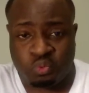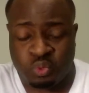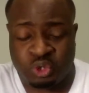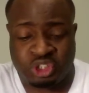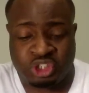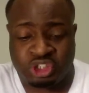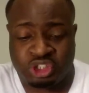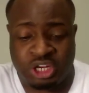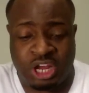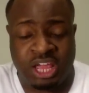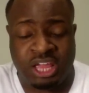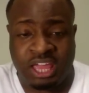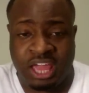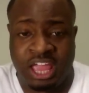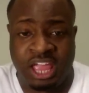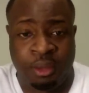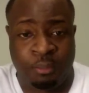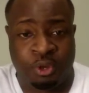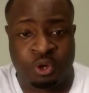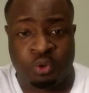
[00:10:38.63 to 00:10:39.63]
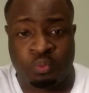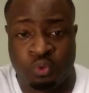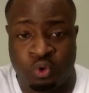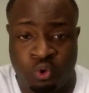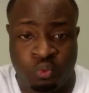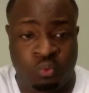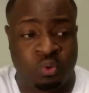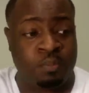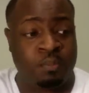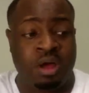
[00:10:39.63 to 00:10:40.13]
Shay came in the
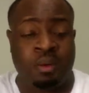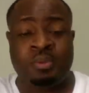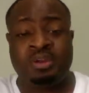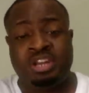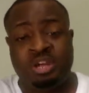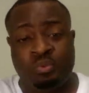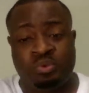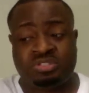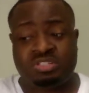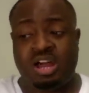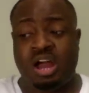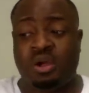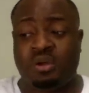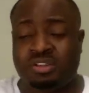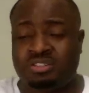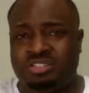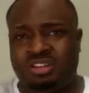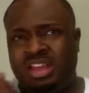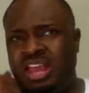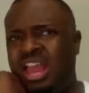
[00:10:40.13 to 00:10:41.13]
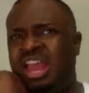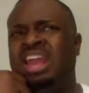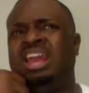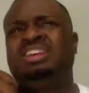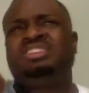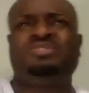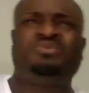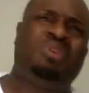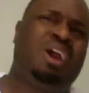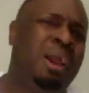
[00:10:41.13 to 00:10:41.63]
room, when Mama D was talking to
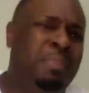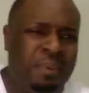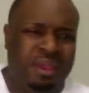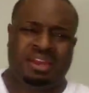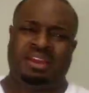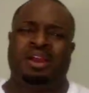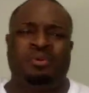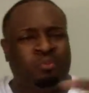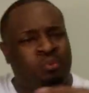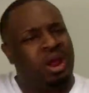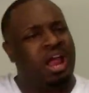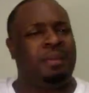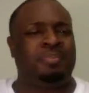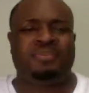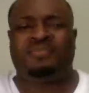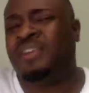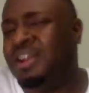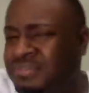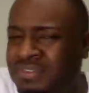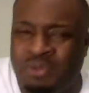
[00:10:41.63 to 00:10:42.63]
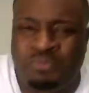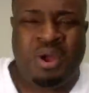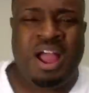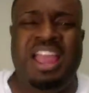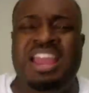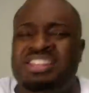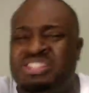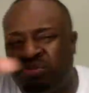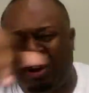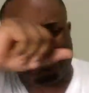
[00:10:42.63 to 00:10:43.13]
Scrappy and then rapping. First of all, why
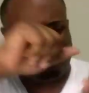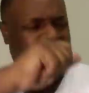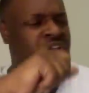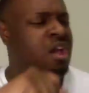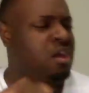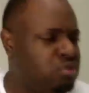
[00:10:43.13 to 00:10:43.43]
he Scrappy?